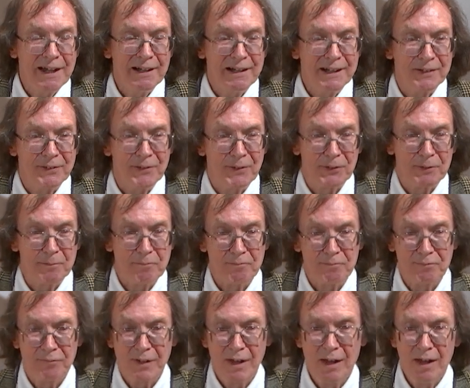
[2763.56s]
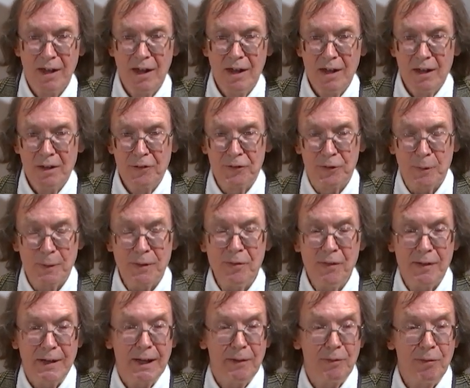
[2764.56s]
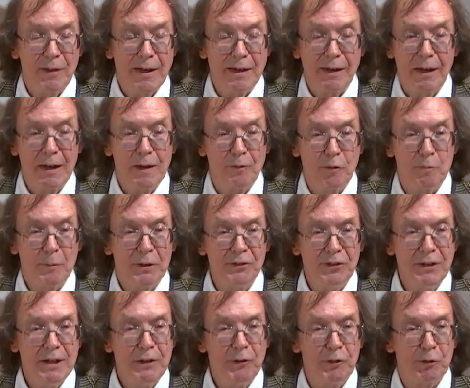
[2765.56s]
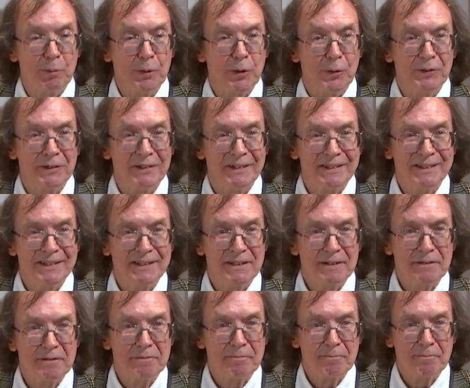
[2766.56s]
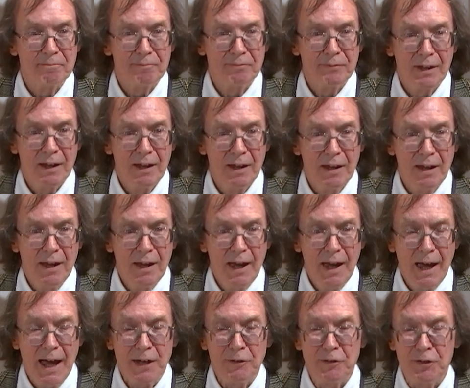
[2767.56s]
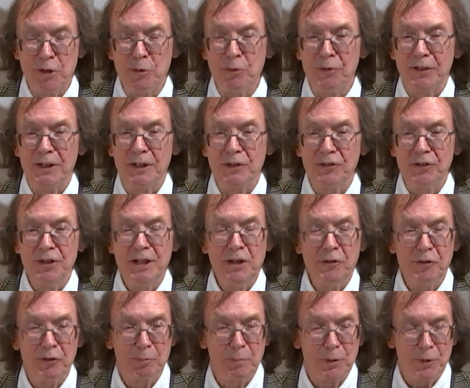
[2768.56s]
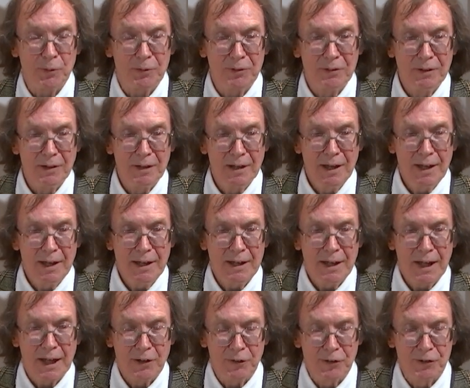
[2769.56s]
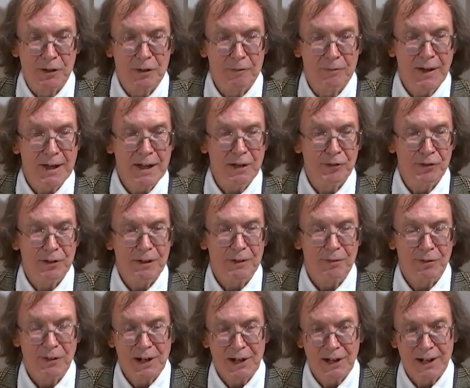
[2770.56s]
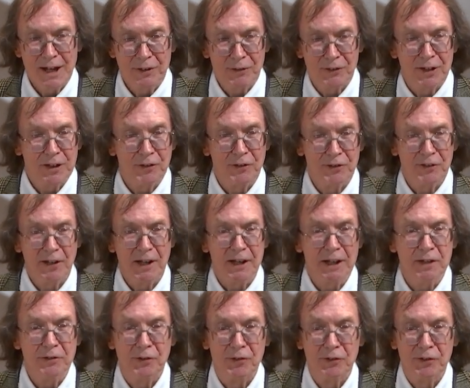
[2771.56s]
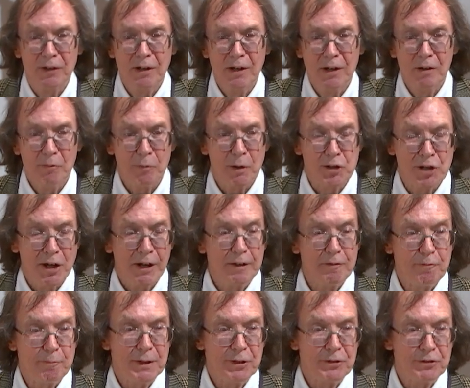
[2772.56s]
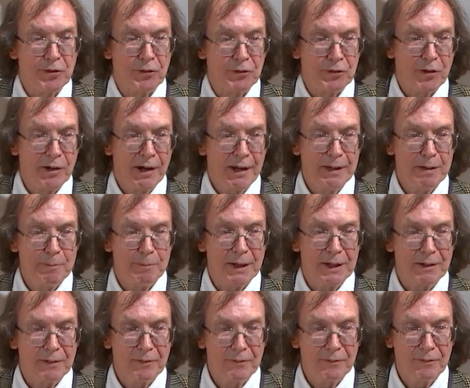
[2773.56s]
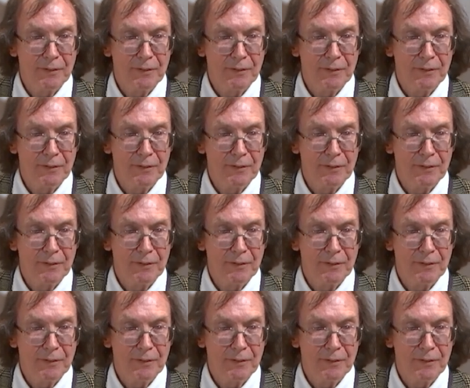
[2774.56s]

aliens. So in the end, they gave him a teaspoon. And using a teaspoon, he excavated the classic sites which I've been describing,